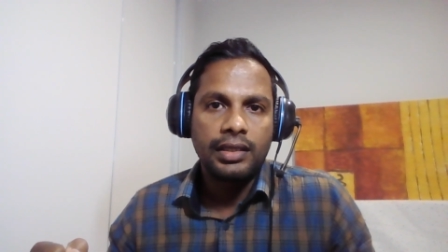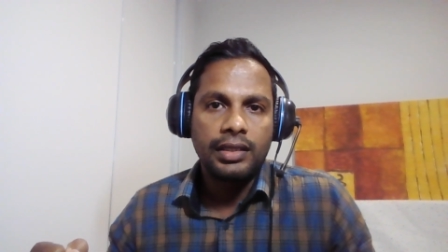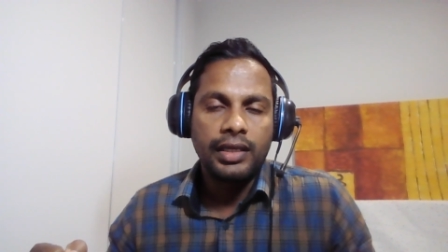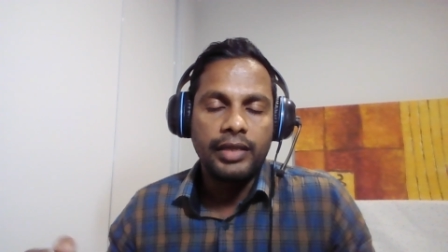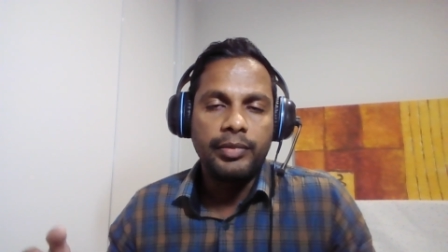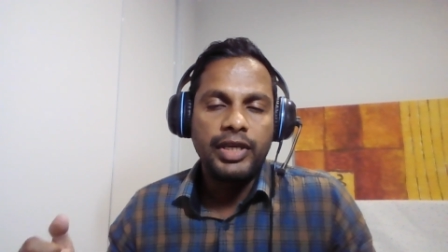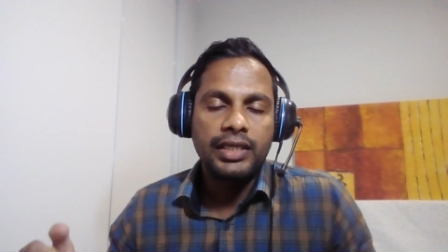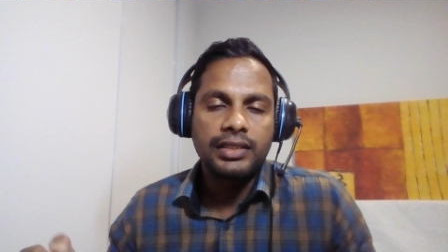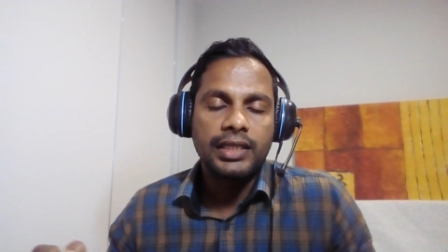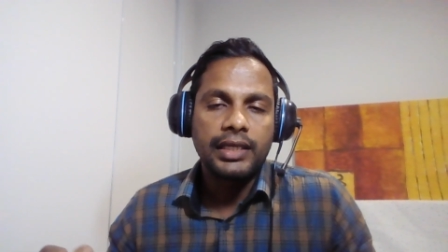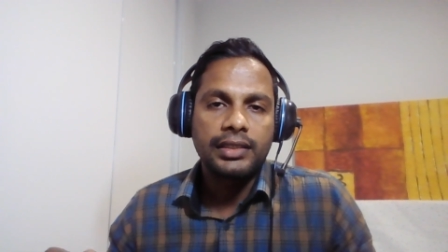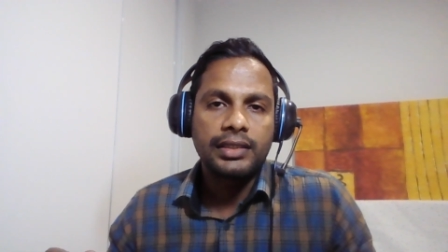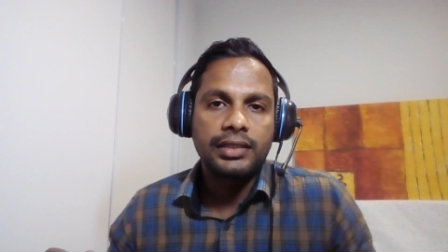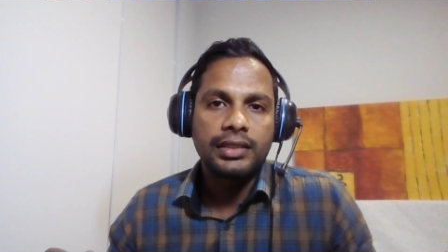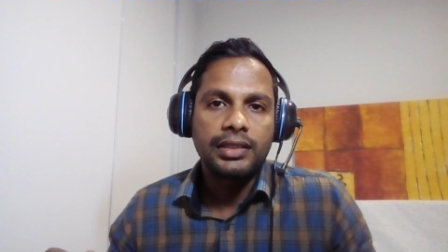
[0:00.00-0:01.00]
It means that
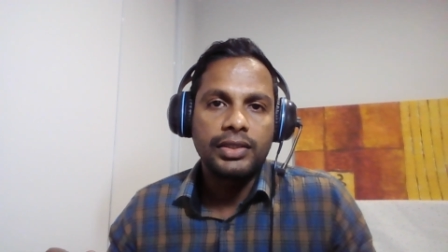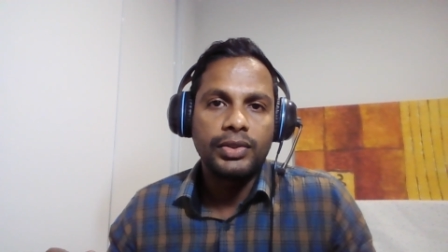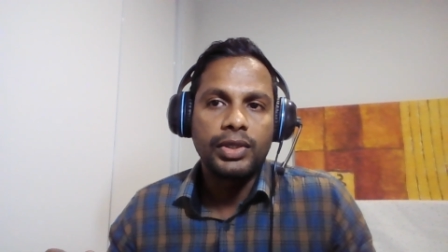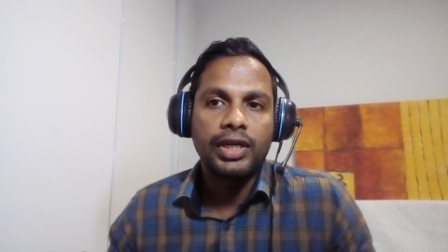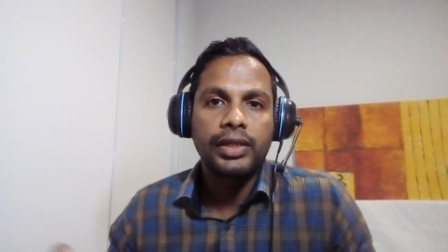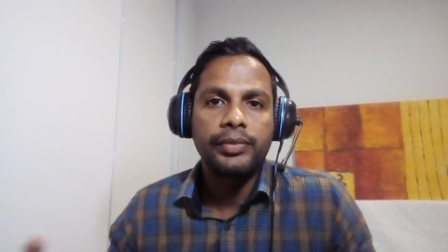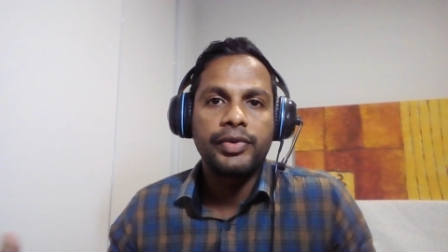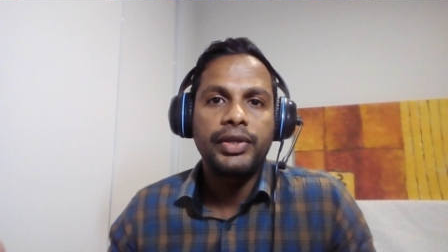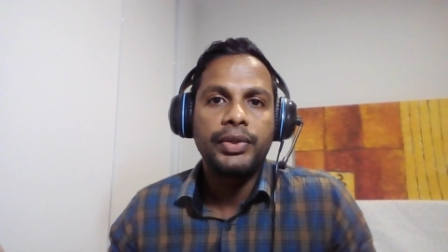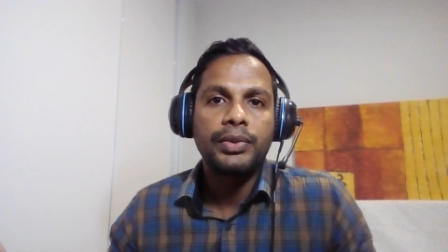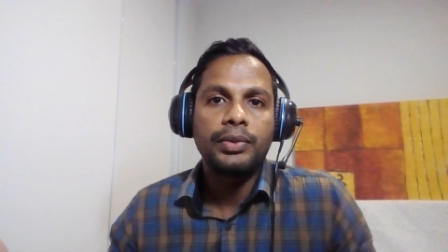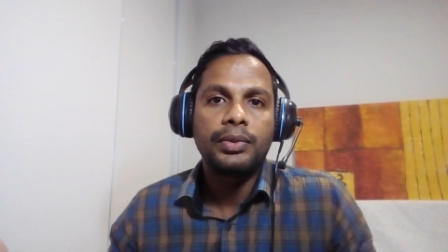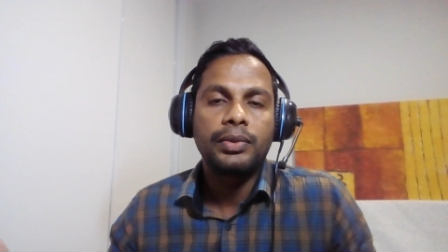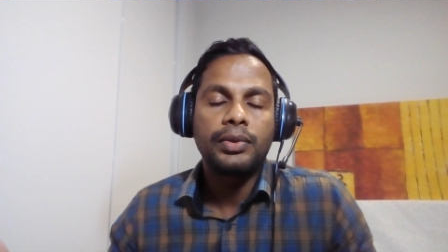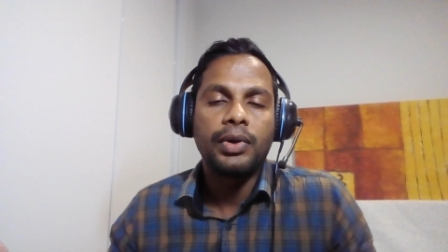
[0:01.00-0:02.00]
your revenue
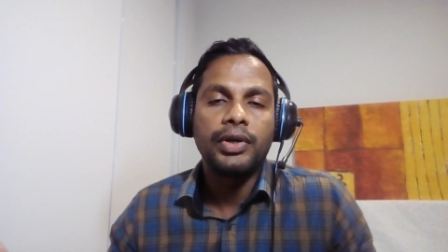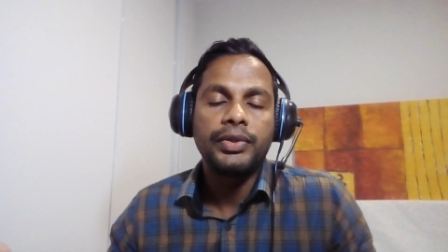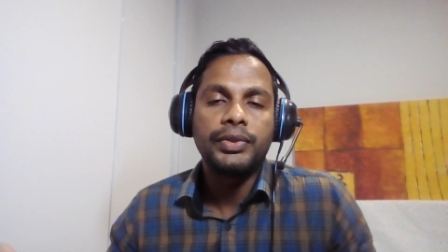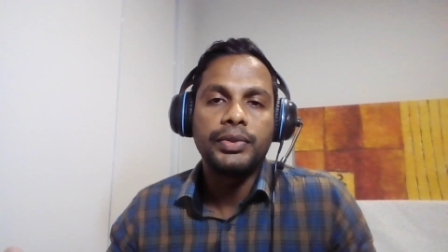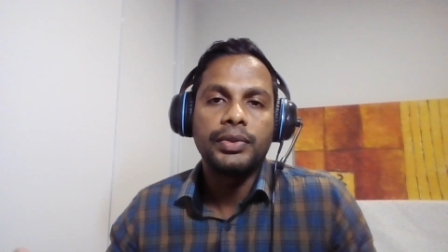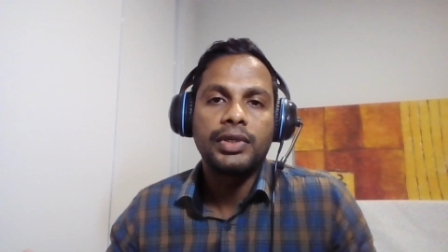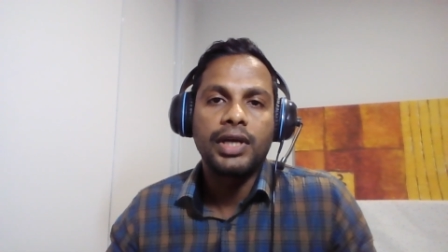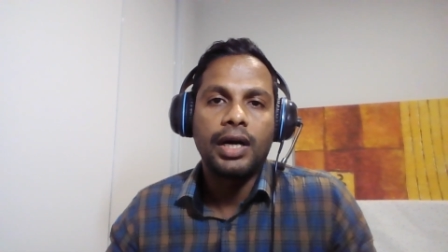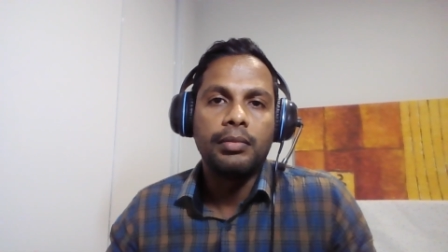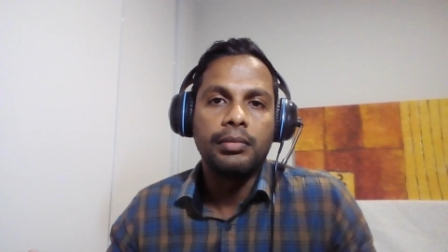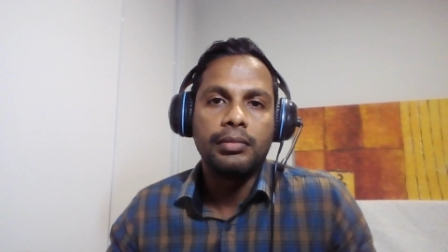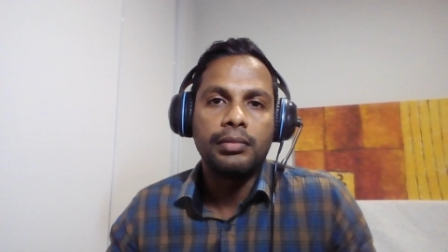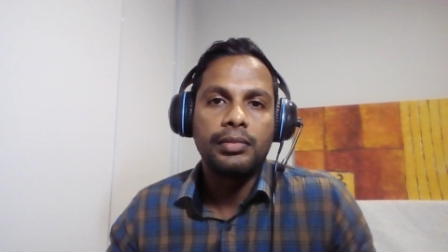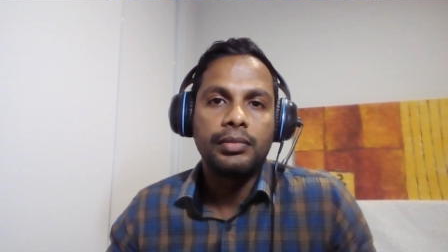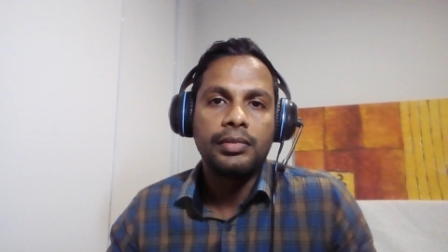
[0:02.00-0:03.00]
going to
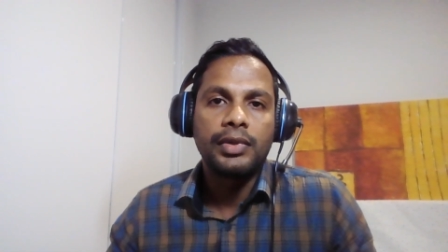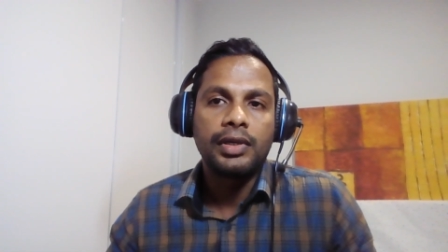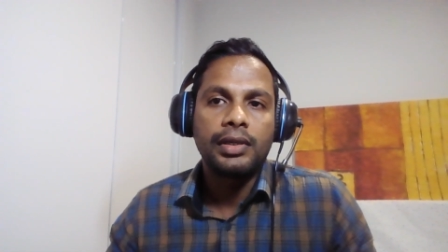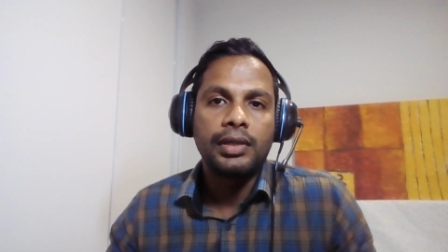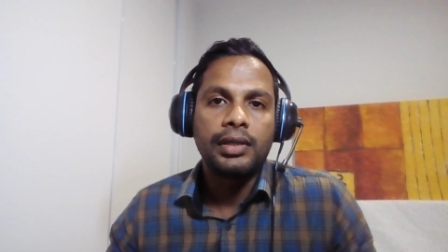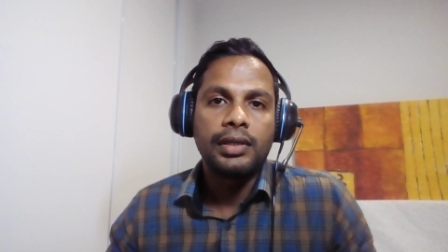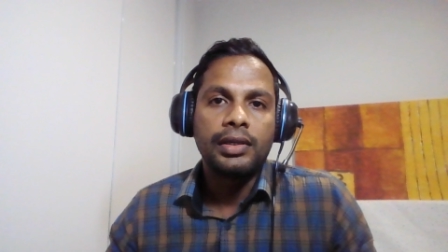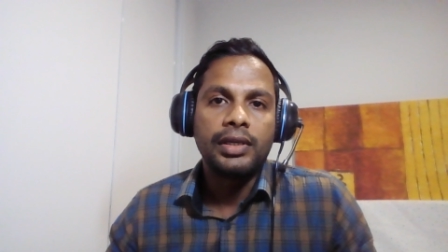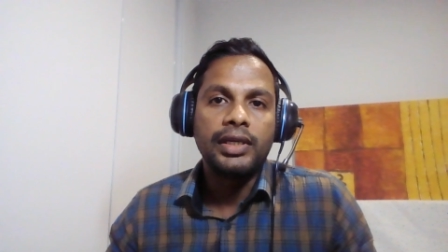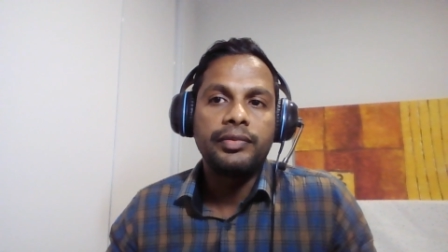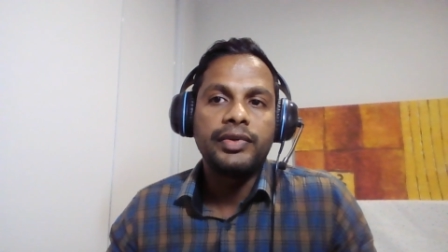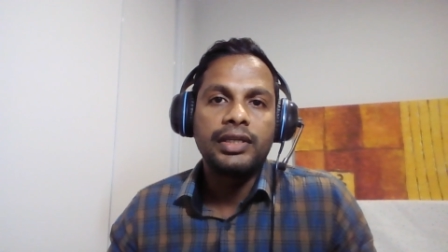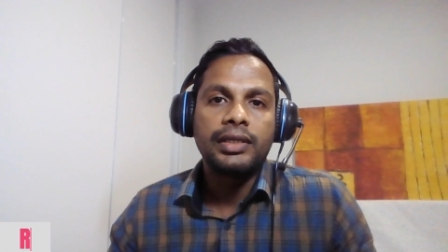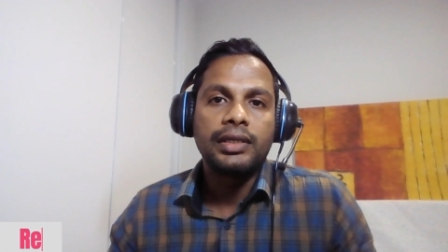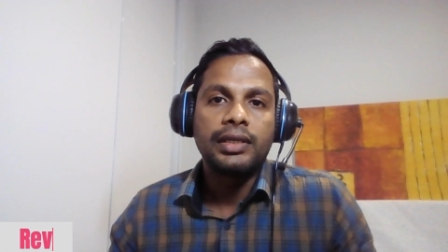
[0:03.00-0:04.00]
come
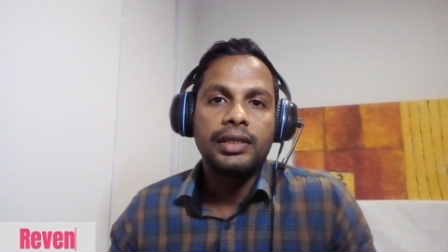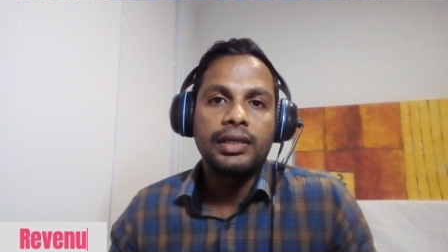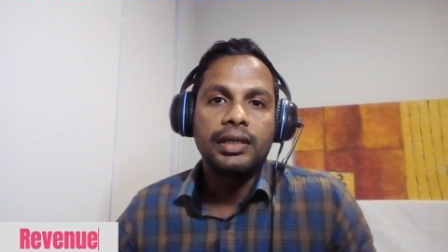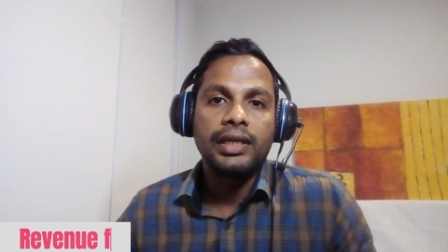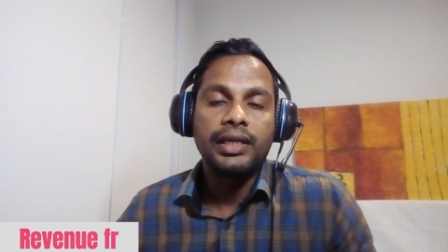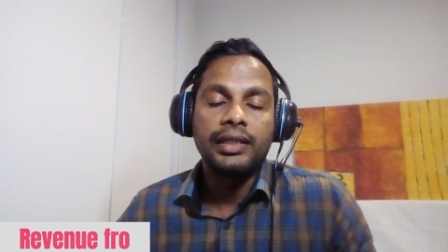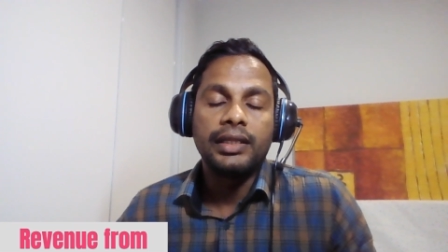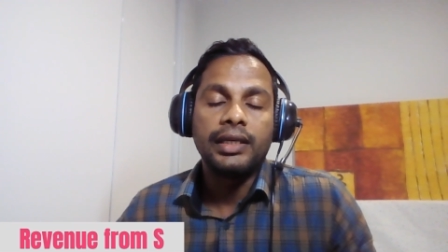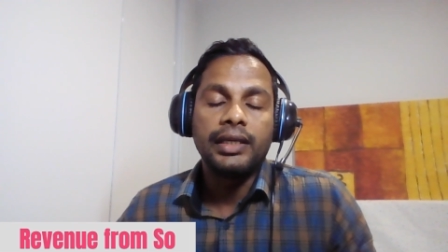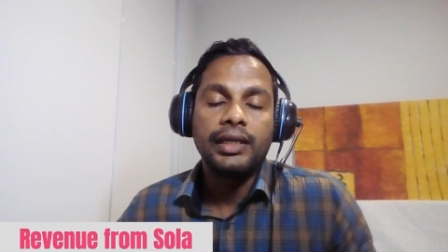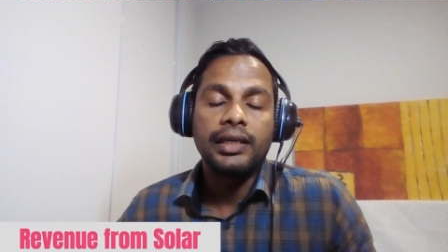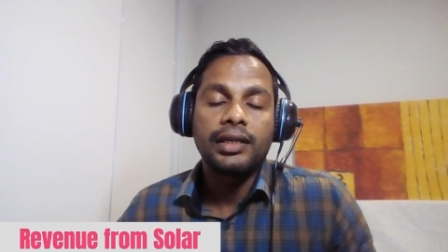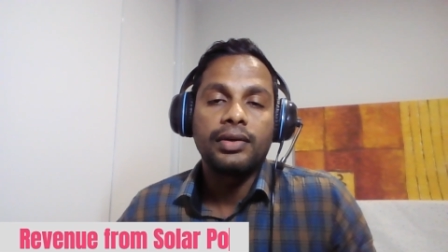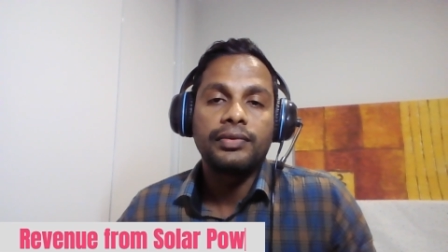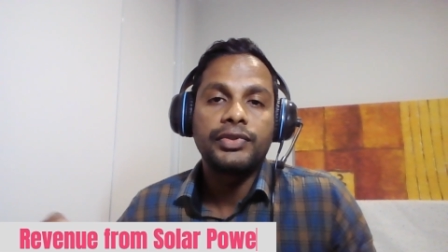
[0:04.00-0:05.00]
even in the
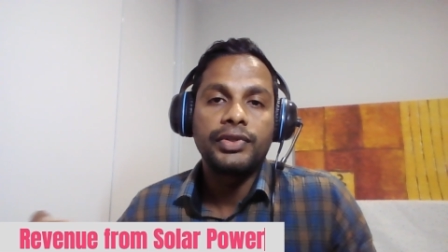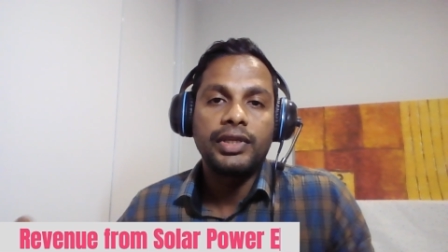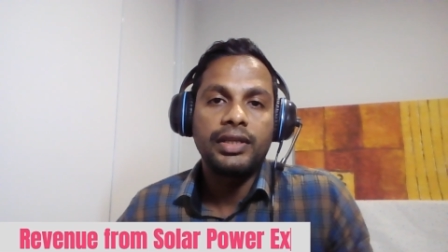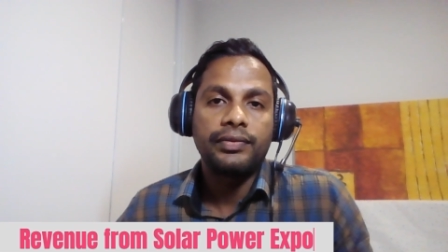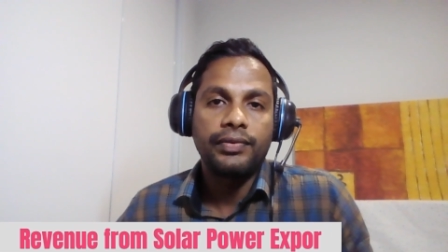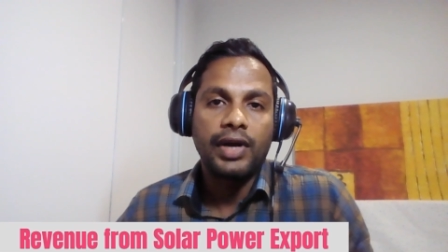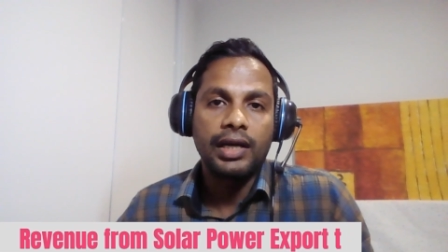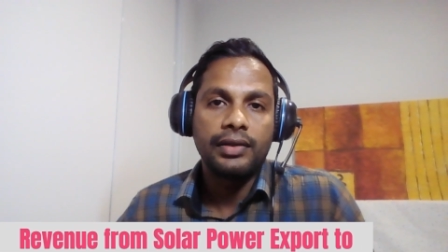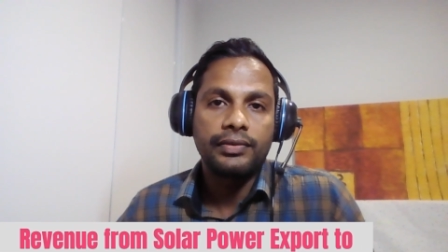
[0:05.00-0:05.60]
year of 25.